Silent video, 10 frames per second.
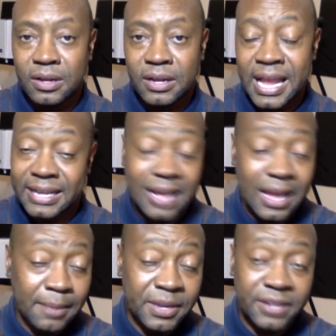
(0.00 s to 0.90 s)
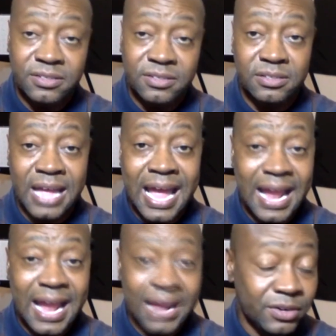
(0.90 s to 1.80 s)
economics,
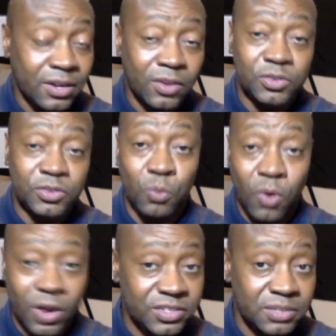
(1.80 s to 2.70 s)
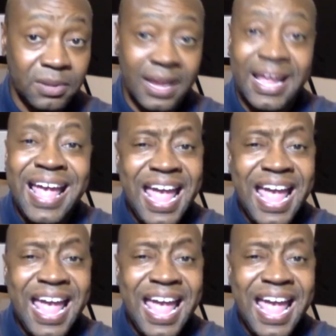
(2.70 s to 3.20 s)
agriculture, water supply.